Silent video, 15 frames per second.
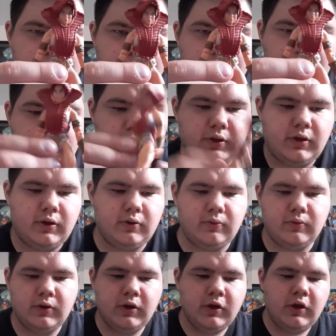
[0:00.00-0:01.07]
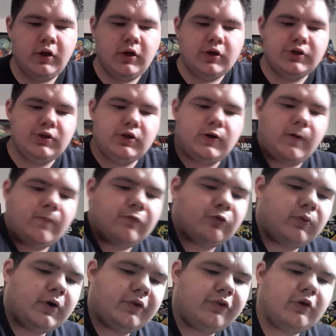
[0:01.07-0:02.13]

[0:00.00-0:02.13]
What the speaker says: There you go. She comes with